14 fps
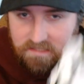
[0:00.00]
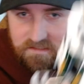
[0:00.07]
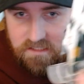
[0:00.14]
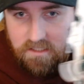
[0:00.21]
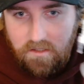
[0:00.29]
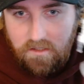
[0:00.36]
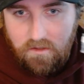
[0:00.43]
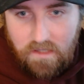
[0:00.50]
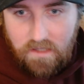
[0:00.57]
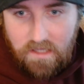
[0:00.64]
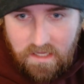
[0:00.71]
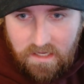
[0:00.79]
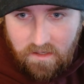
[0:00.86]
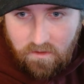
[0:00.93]
so
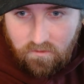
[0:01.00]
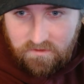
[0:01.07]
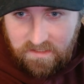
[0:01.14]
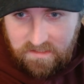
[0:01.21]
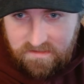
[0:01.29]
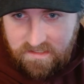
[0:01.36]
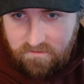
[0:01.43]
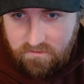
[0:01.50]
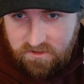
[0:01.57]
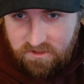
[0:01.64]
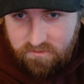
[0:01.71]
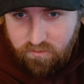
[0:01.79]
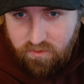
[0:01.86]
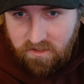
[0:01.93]
what they did was
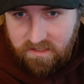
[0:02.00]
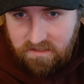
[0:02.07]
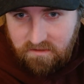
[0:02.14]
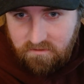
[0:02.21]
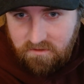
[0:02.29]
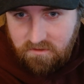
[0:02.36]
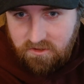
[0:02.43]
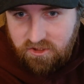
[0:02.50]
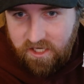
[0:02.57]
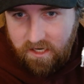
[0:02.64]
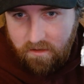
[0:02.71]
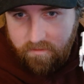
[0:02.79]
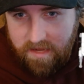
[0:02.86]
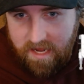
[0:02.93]
just put like a little
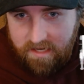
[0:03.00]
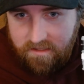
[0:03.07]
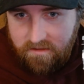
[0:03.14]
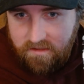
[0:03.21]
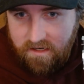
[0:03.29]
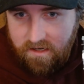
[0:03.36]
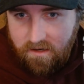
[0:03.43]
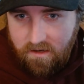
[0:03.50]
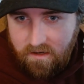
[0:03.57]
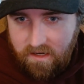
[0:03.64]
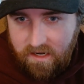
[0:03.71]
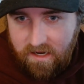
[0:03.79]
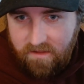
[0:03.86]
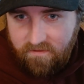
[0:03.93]
chair back in there,
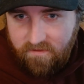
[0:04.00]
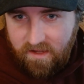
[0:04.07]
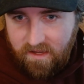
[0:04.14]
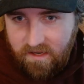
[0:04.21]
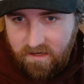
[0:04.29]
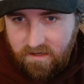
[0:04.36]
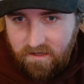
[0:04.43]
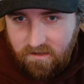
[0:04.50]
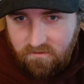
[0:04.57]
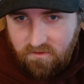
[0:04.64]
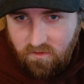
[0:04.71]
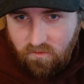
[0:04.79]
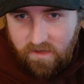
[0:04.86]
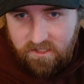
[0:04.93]
and then a
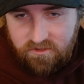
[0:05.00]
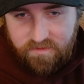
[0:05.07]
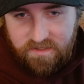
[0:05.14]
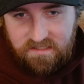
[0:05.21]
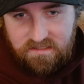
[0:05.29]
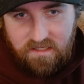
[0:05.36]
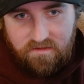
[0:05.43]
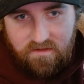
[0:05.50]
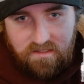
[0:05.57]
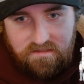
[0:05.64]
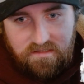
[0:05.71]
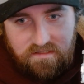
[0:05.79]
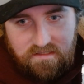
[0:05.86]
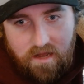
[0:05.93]
little wedge piece, and then
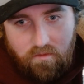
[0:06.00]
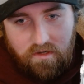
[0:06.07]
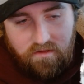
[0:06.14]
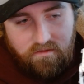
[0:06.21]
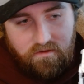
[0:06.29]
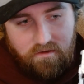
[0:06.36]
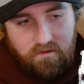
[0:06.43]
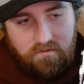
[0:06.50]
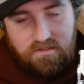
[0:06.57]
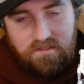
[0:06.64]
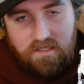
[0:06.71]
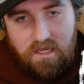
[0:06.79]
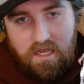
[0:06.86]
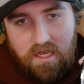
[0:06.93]
it's got one of
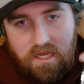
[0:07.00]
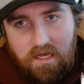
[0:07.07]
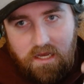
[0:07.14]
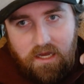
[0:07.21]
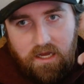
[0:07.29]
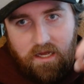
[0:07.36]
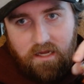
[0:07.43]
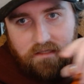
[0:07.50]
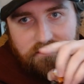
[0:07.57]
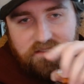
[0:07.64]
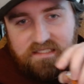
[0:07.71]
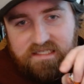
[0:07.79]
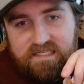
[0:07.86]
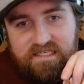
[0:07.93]
those
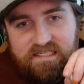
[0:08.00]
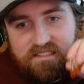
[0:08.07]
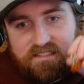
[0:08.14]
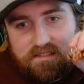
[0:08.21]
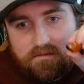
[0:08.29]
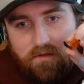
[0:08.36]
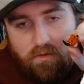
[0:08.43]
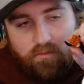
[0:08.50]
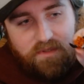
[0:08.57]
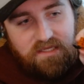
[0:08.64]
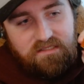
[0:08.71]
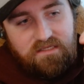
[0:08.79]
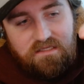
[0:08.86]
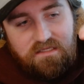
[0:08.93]
T slope
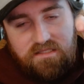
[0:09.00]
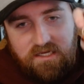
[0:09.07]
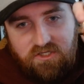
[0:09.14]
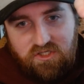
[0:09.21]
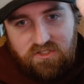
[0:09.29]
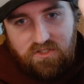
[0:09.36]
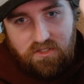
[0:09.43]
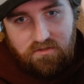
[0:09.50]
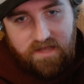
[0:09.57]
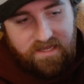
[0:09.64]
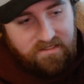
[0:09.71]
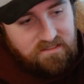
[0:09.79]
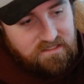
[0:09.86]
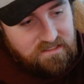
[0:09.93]
pieces that just the
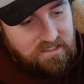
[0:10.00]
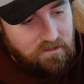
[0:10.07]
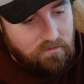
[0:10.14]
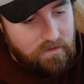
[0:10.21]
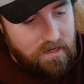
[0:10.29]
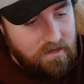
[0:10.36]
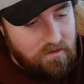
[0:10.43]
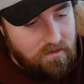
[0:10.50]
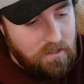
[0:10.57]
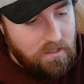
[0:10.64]
legs sit around.